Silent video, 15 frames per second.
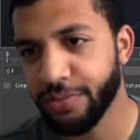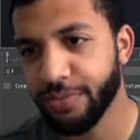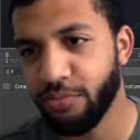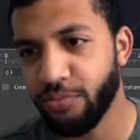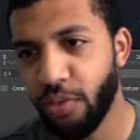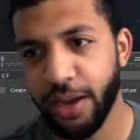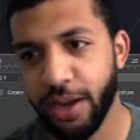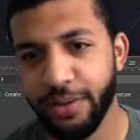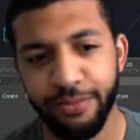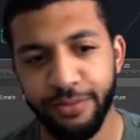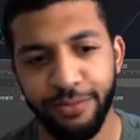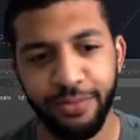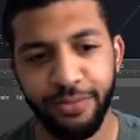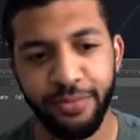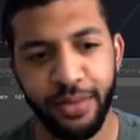but
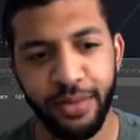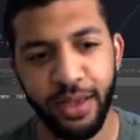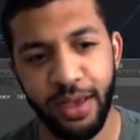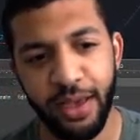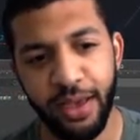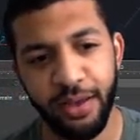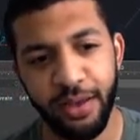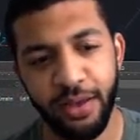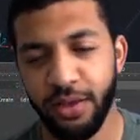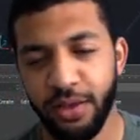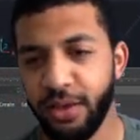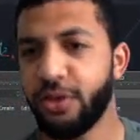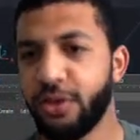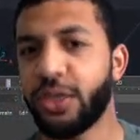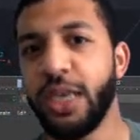
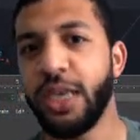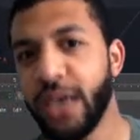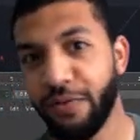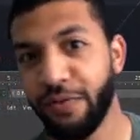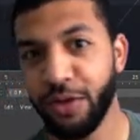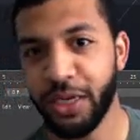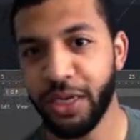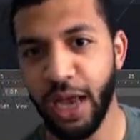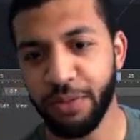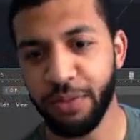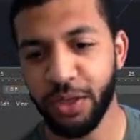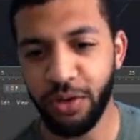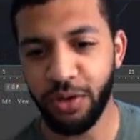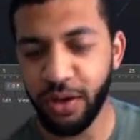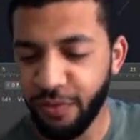you're seeing every step
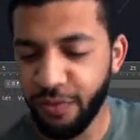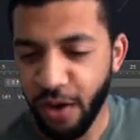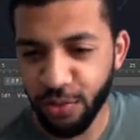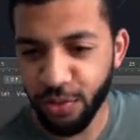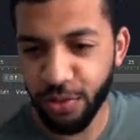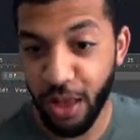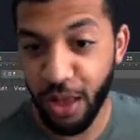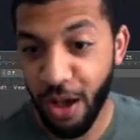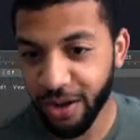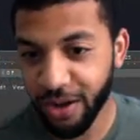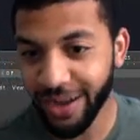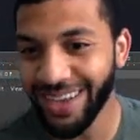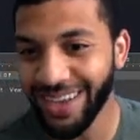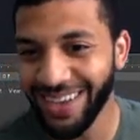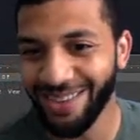so you can follow
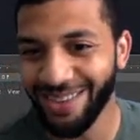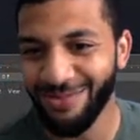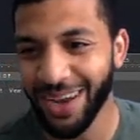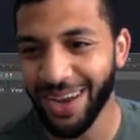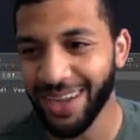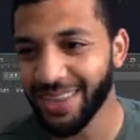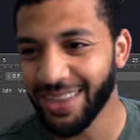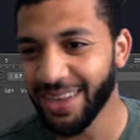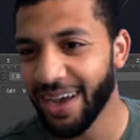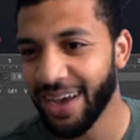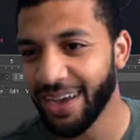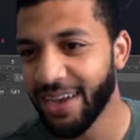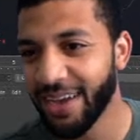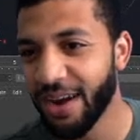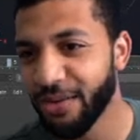along. But it's
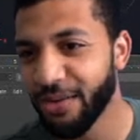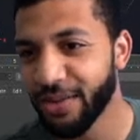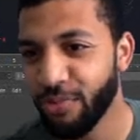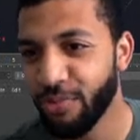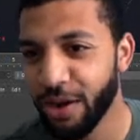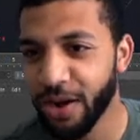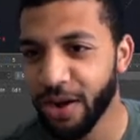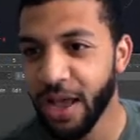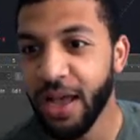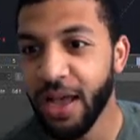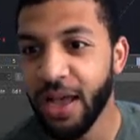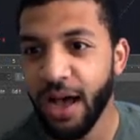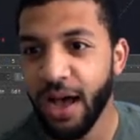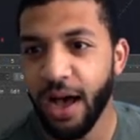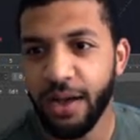it's weird.
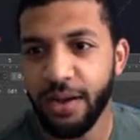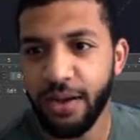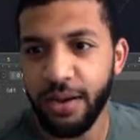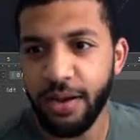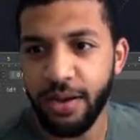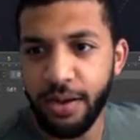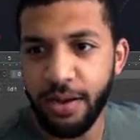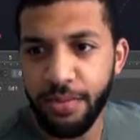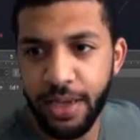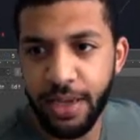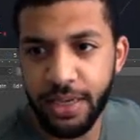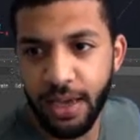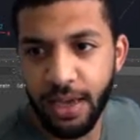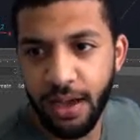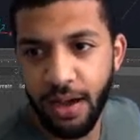
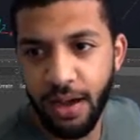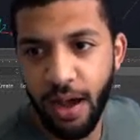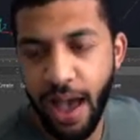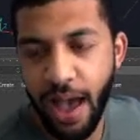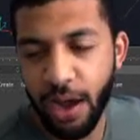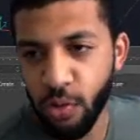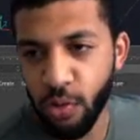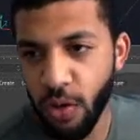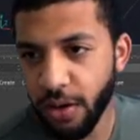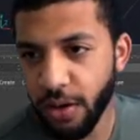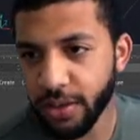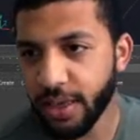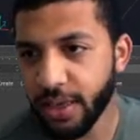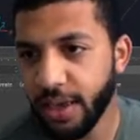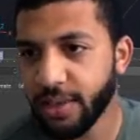Namita Agrawal
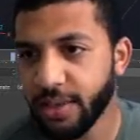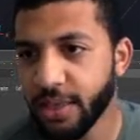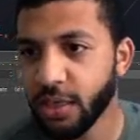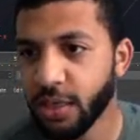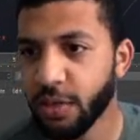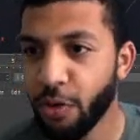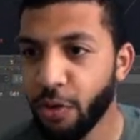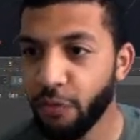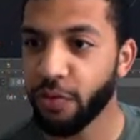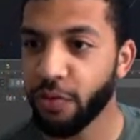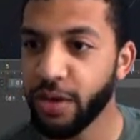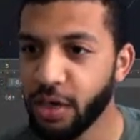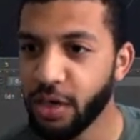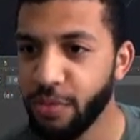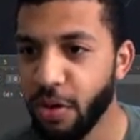says this is the perfect
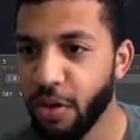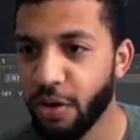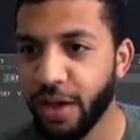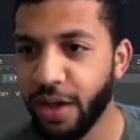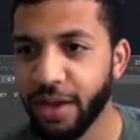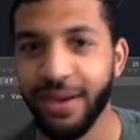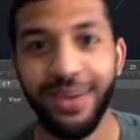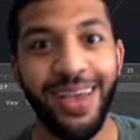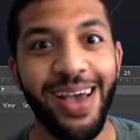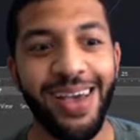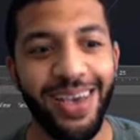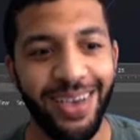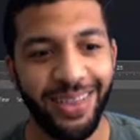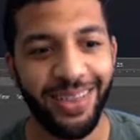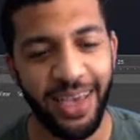reason to be motivated.
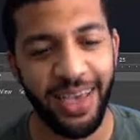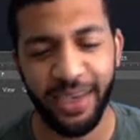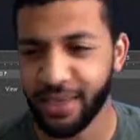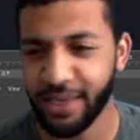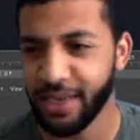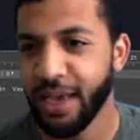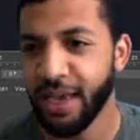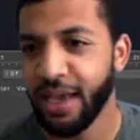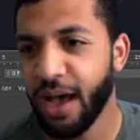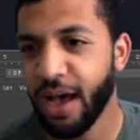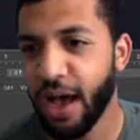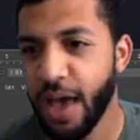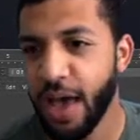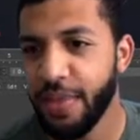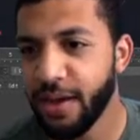Yay, thanks.
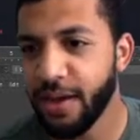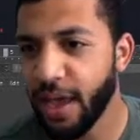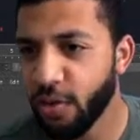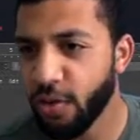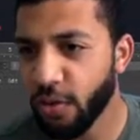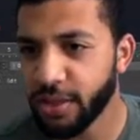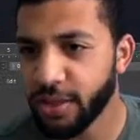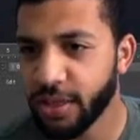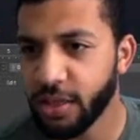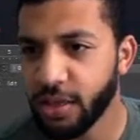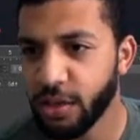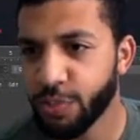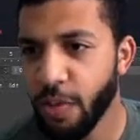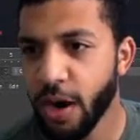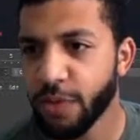And then Nate Gord says,
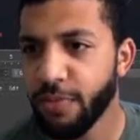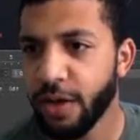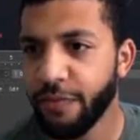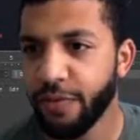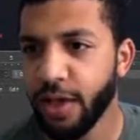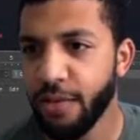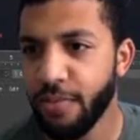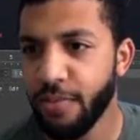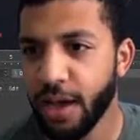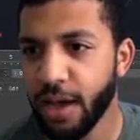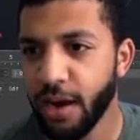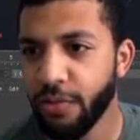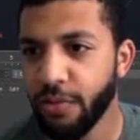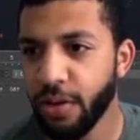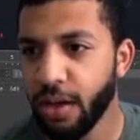you sparked my flame, man.
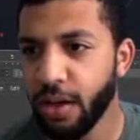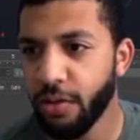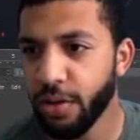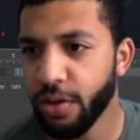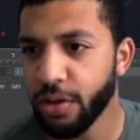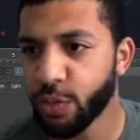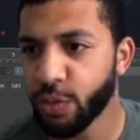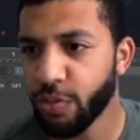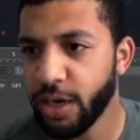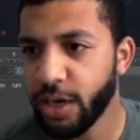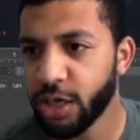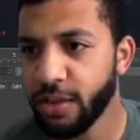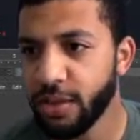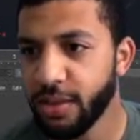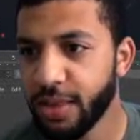A real
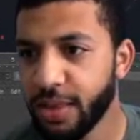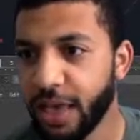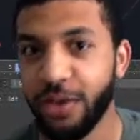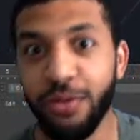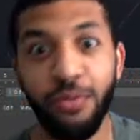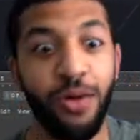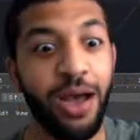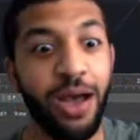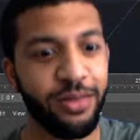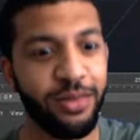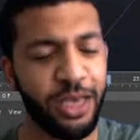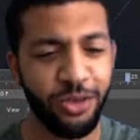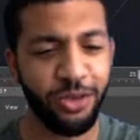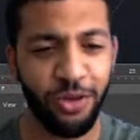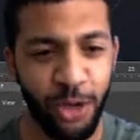inspiration. Thank you. Wow,
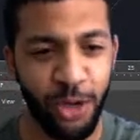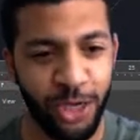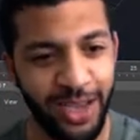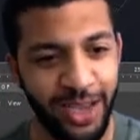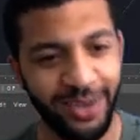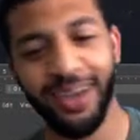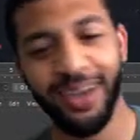thank you so much, Nate.